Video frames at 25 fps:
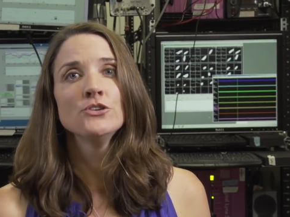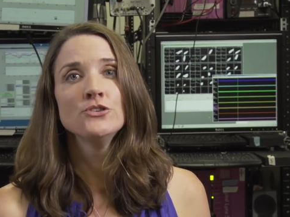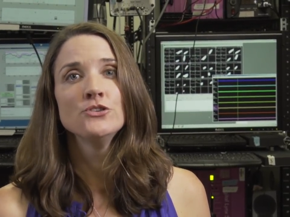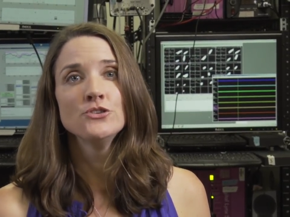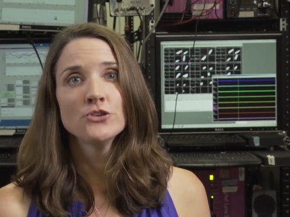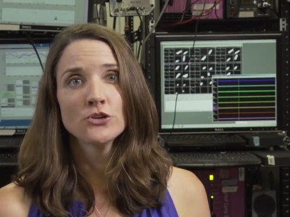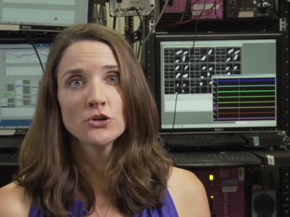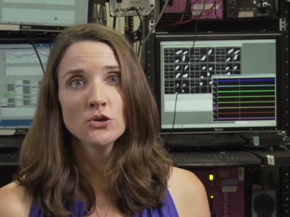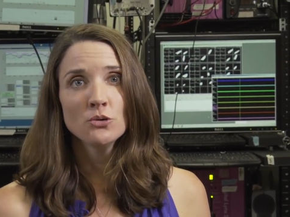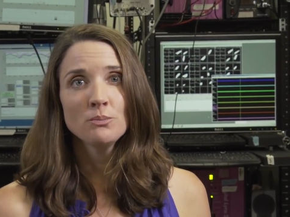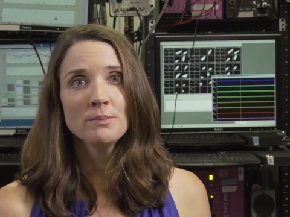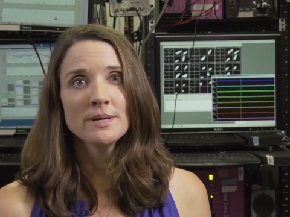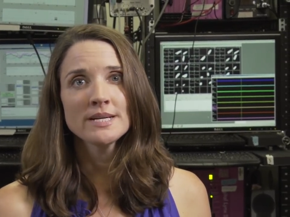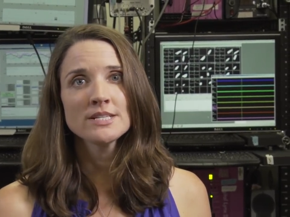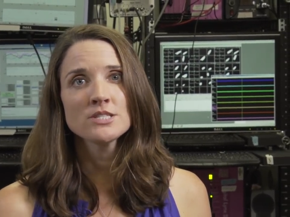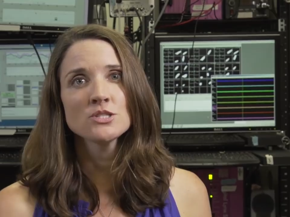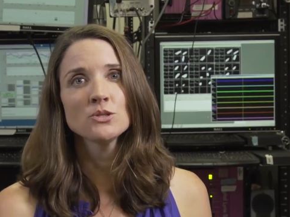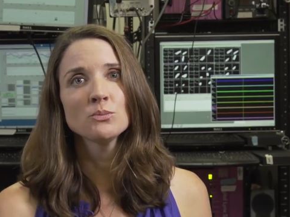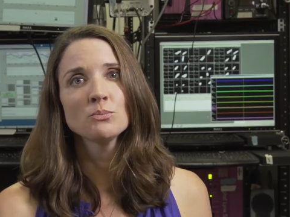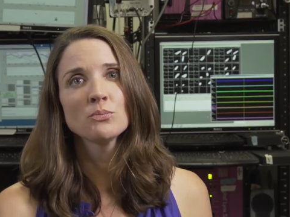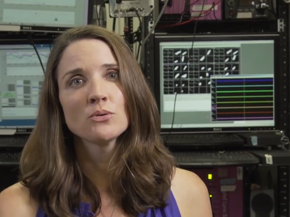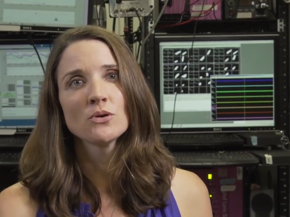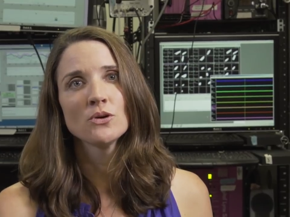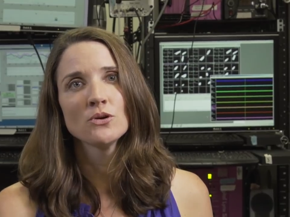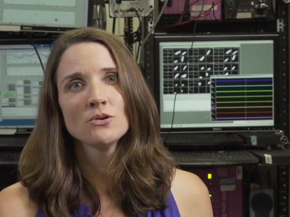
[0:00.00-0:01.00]

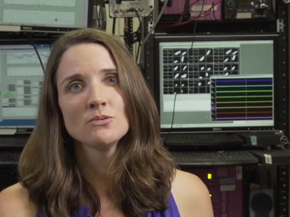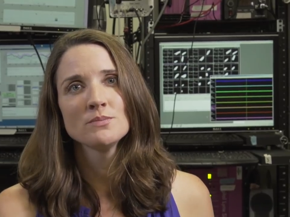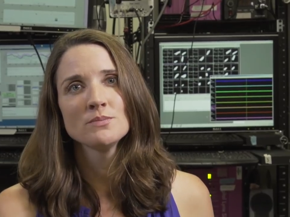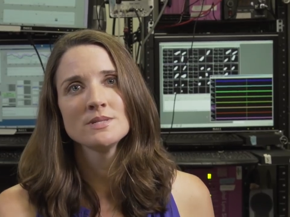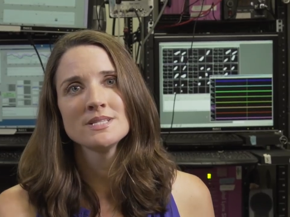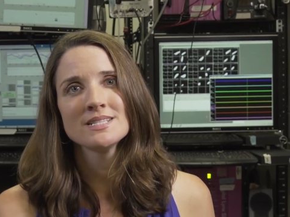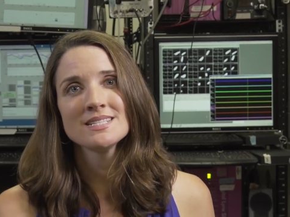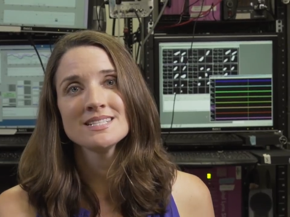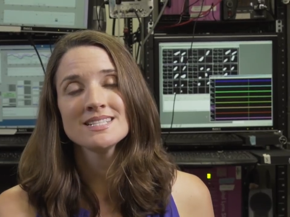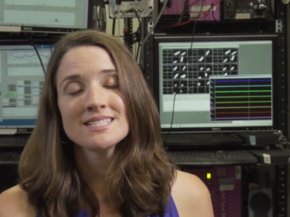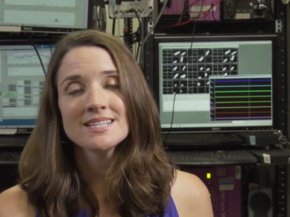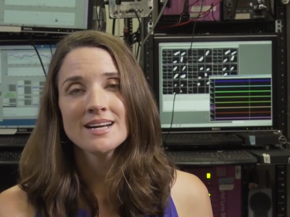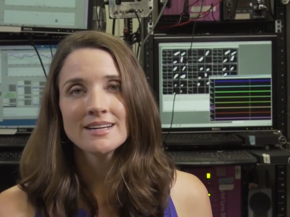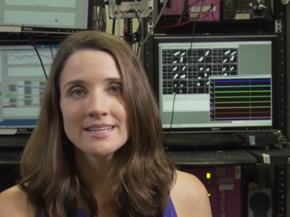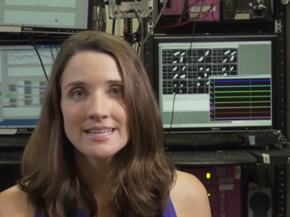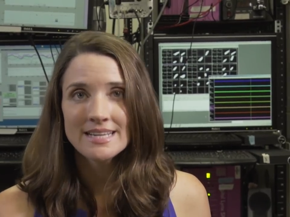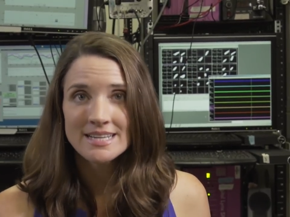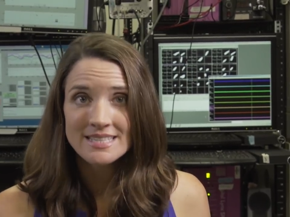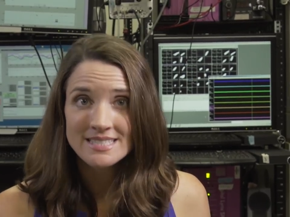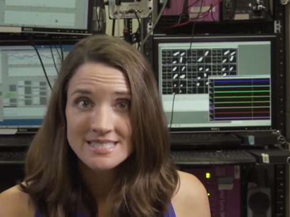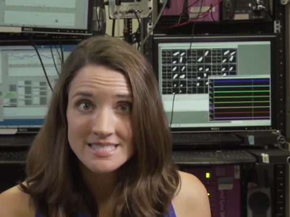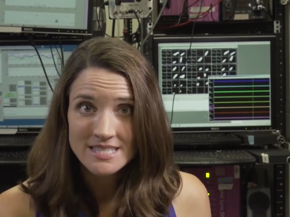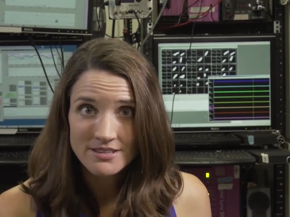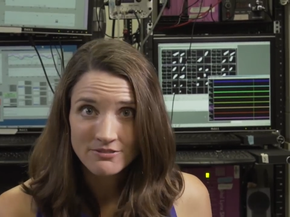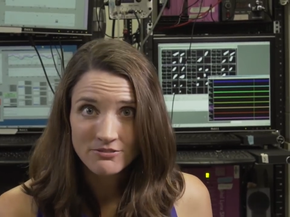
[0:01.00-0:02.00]
neuropixel probes to study
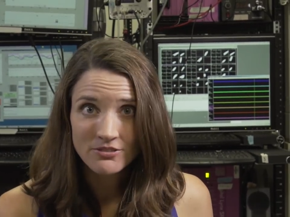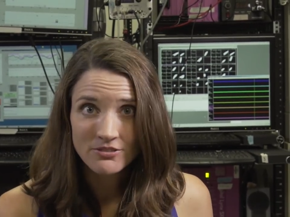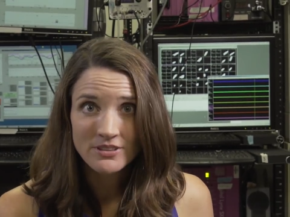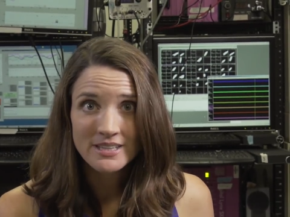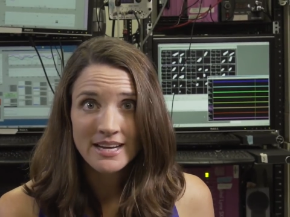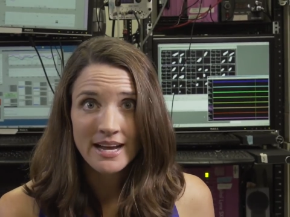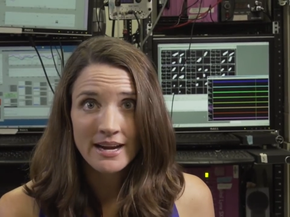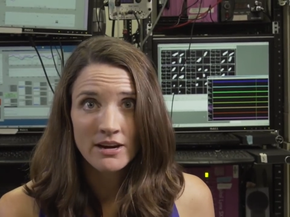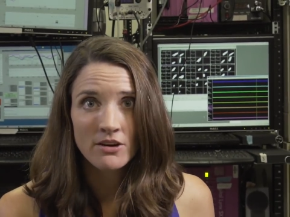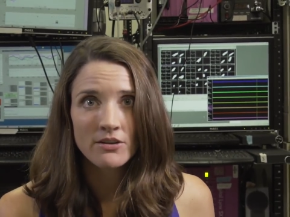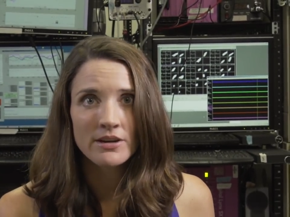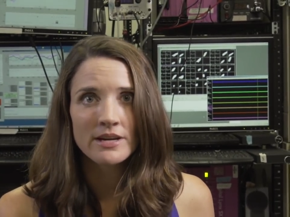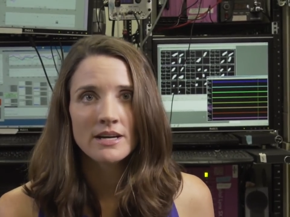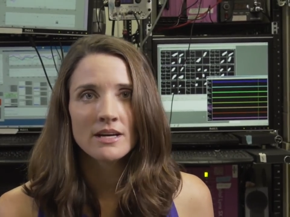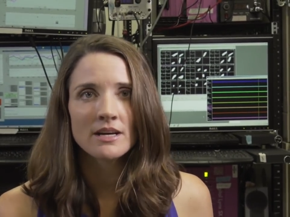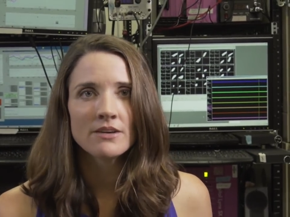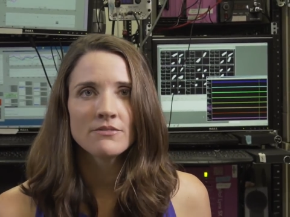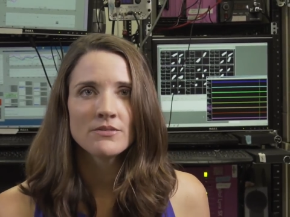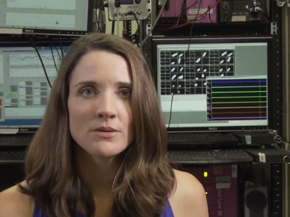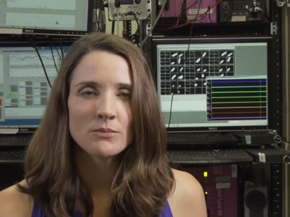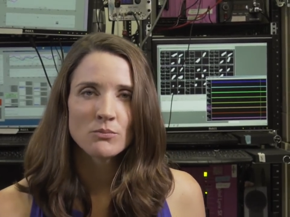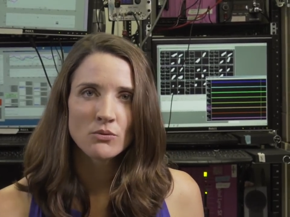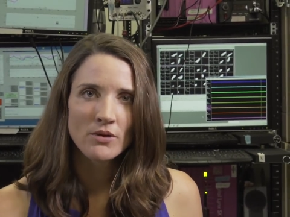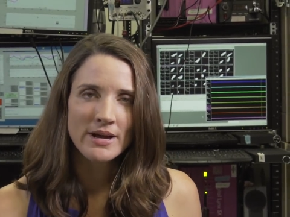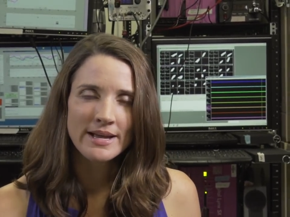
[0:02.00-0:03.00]
a different area
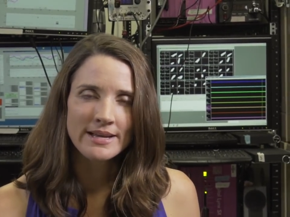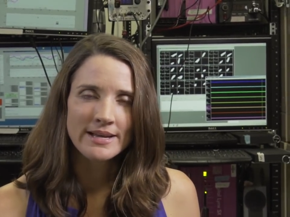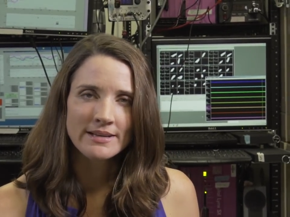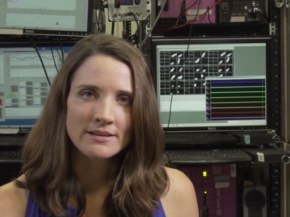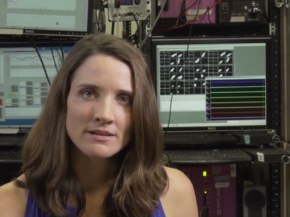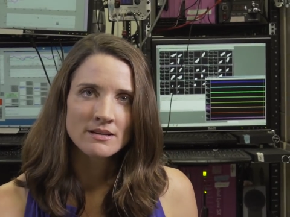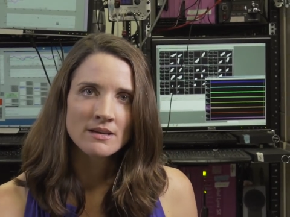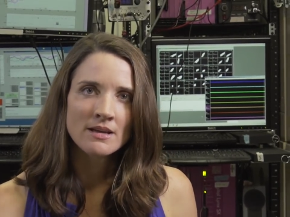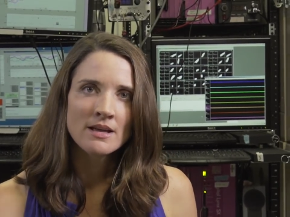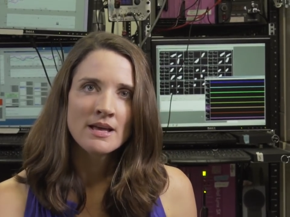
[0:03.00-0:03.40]
of the brain